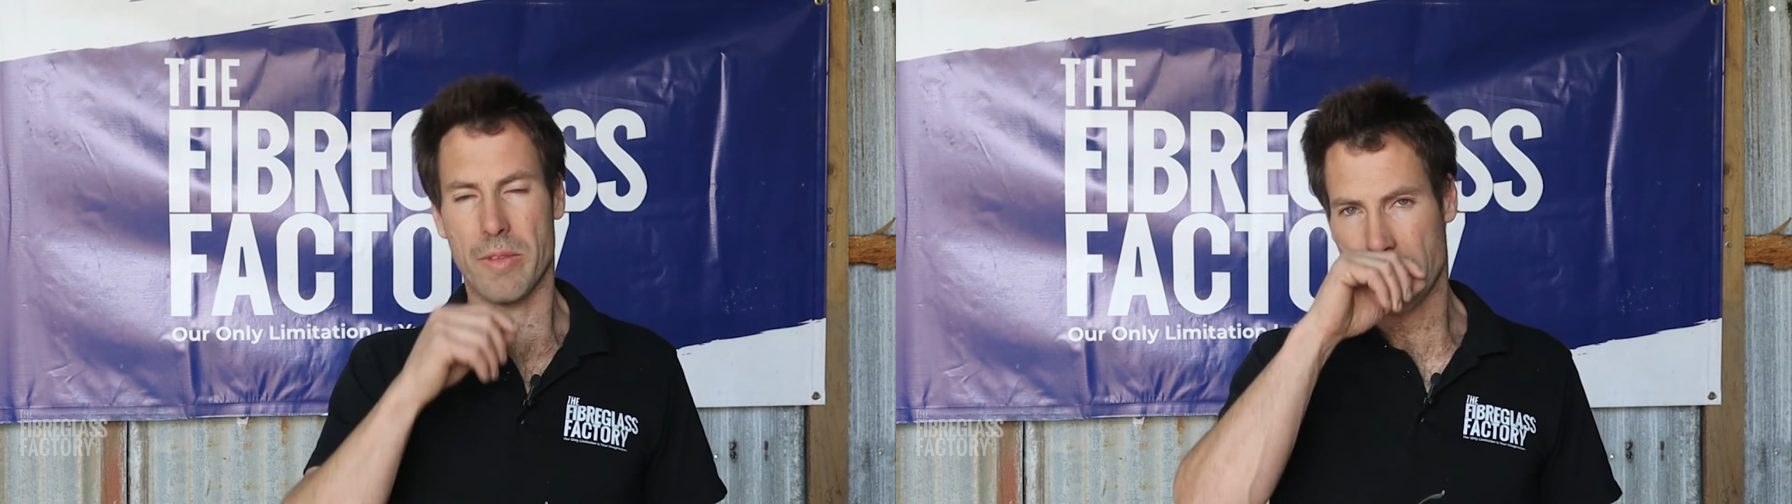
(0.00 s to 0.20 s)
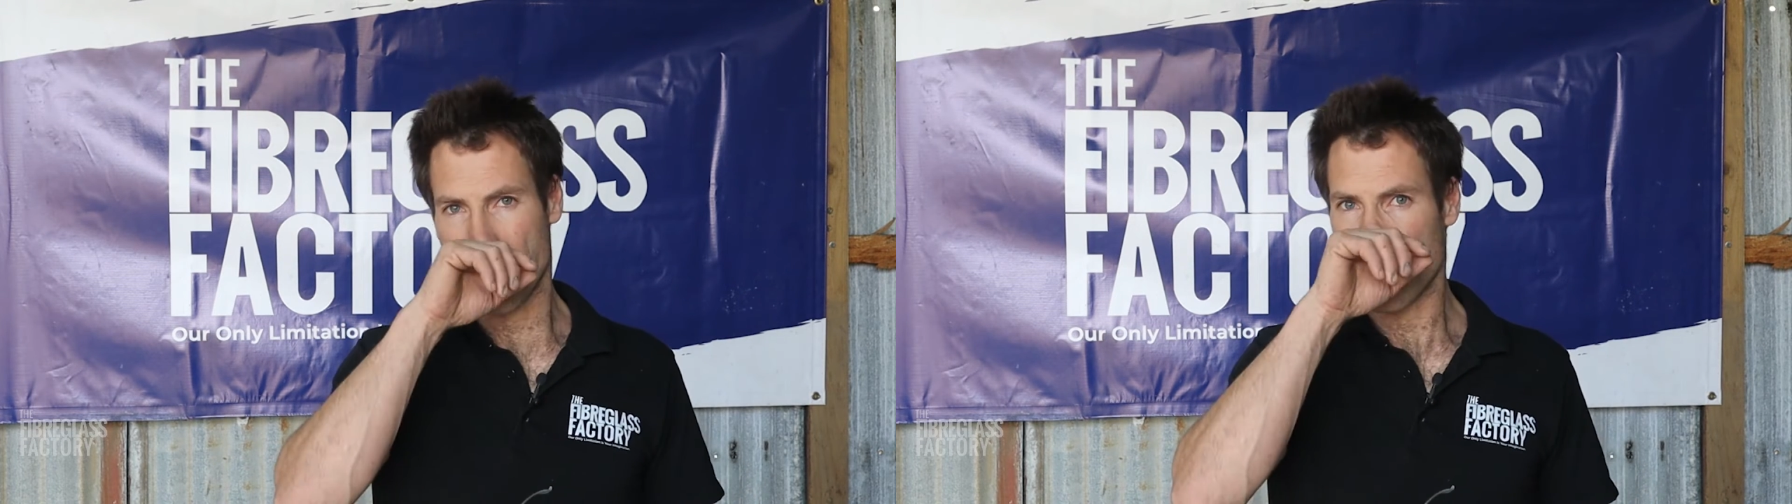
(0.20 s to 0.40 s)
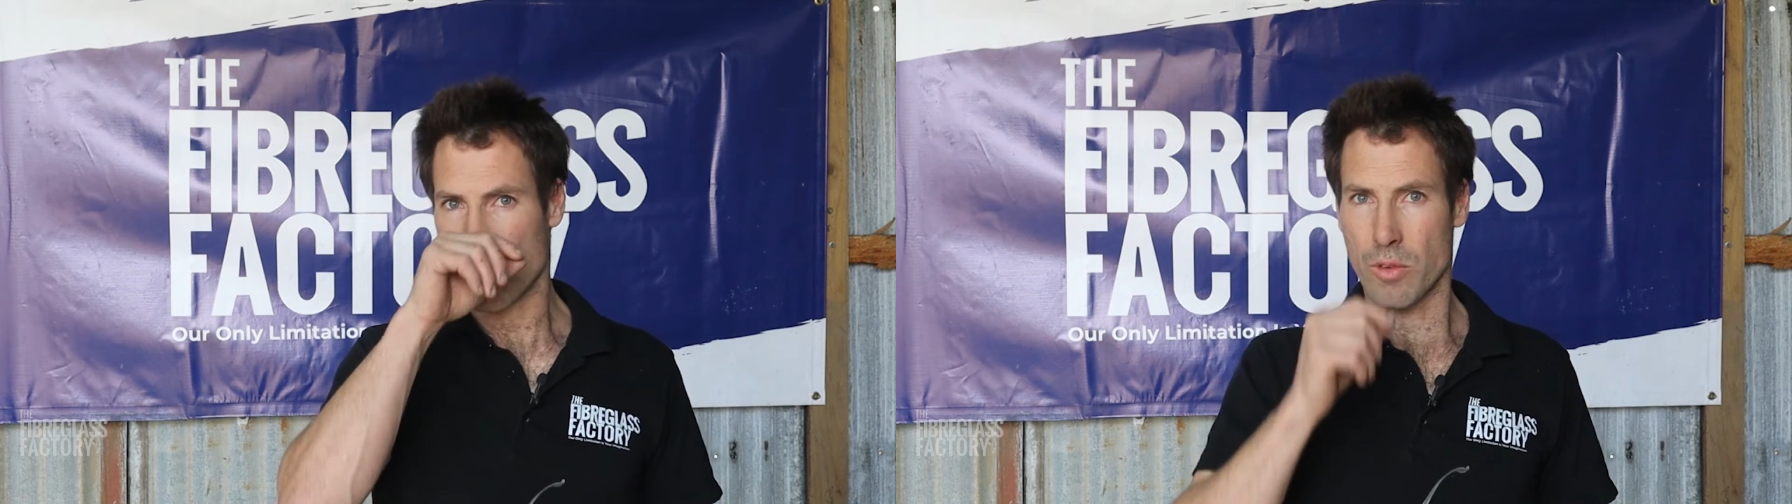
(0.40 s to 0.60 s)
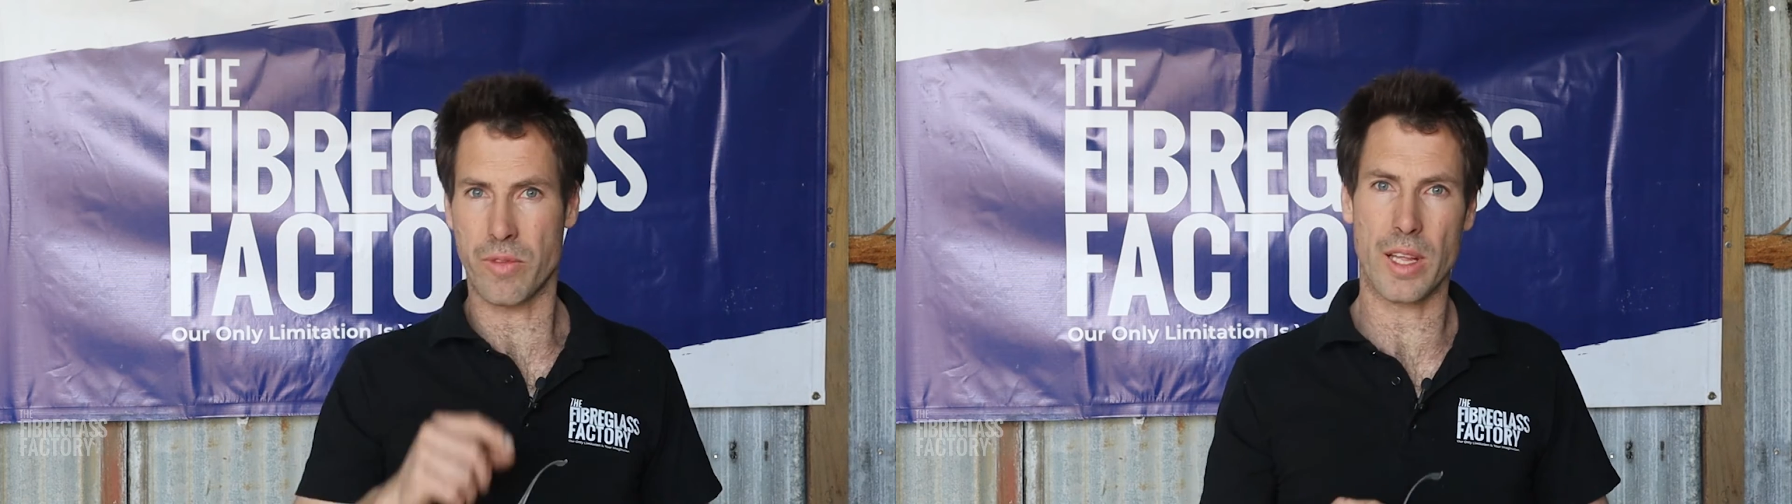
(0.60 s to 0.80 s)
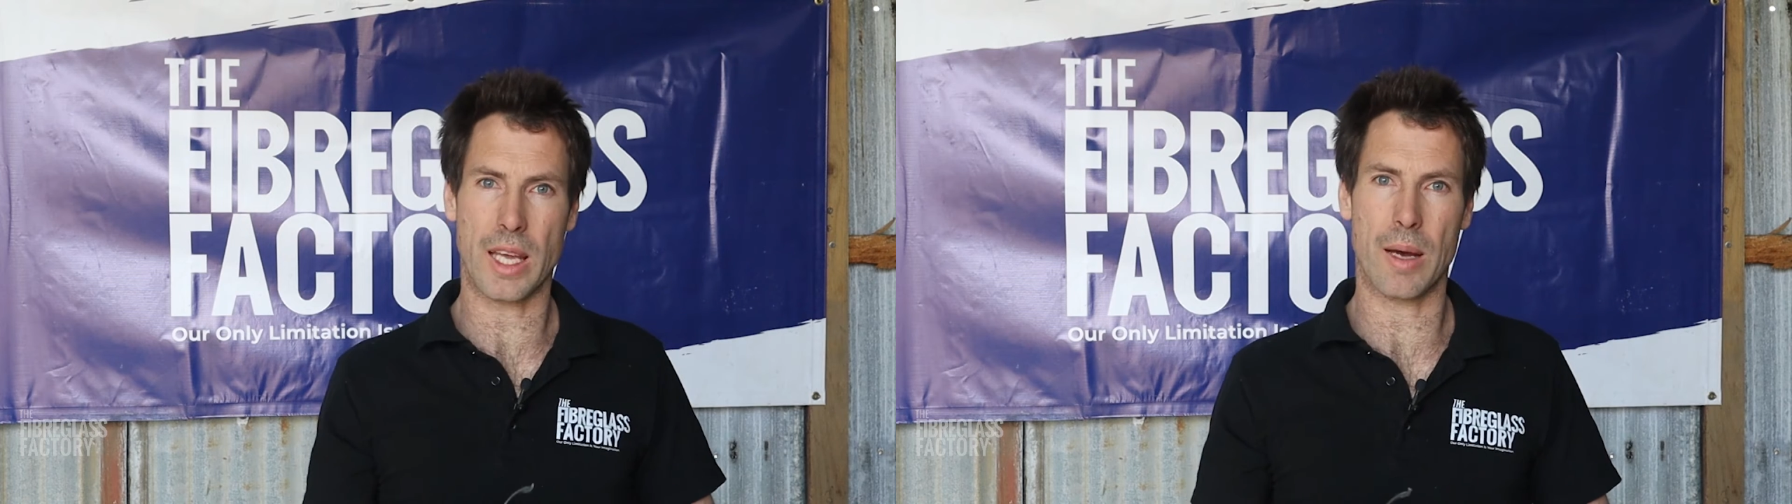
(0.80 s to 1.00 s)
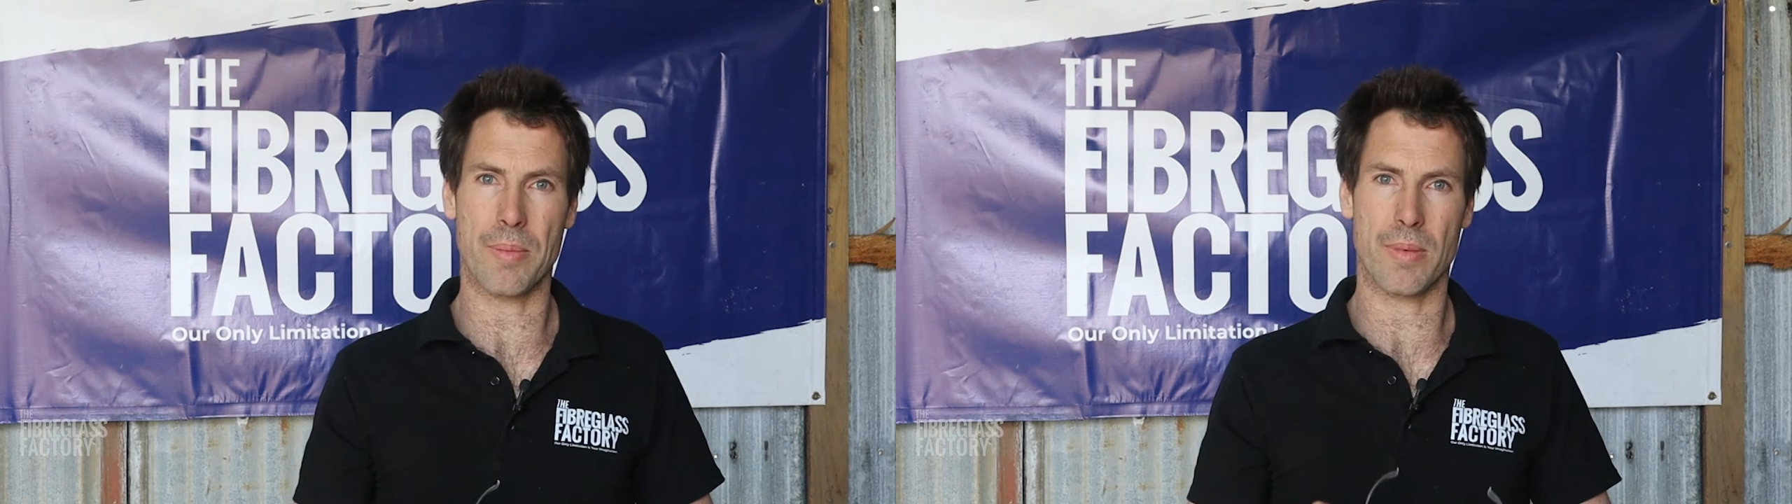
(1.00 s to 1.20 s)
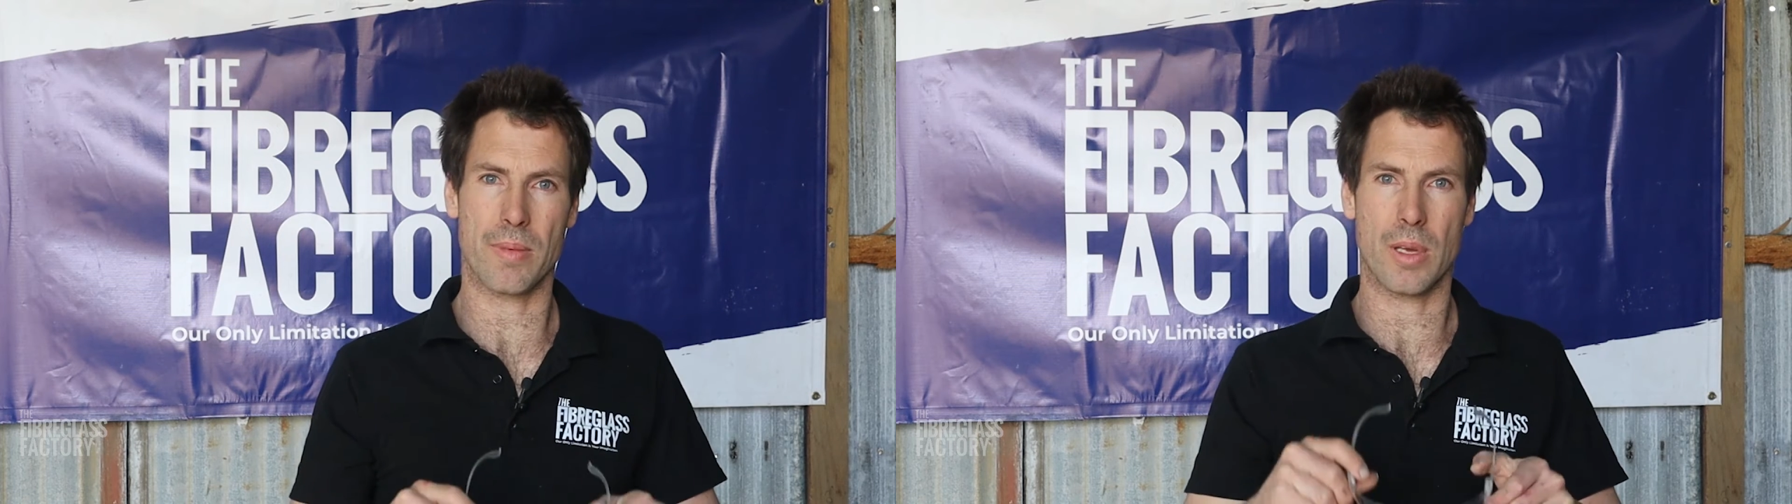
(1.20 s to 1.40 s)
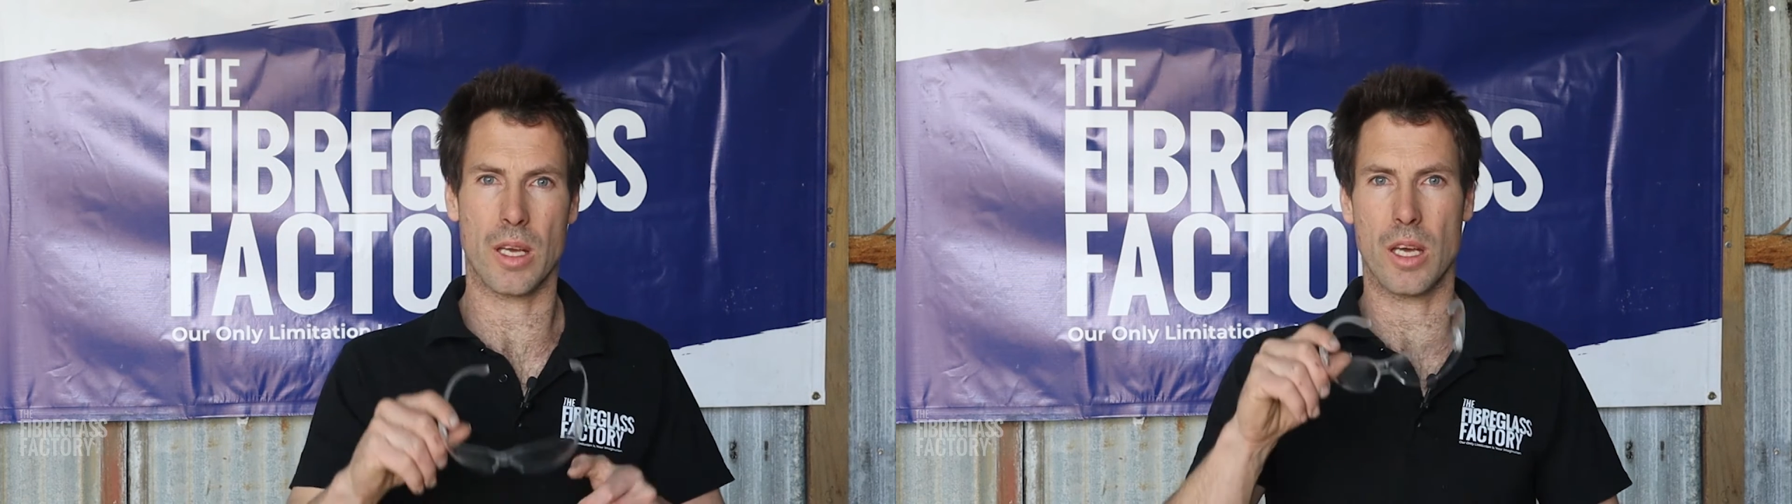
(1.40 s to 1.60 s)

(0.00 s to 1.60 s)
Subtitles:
things that will flick up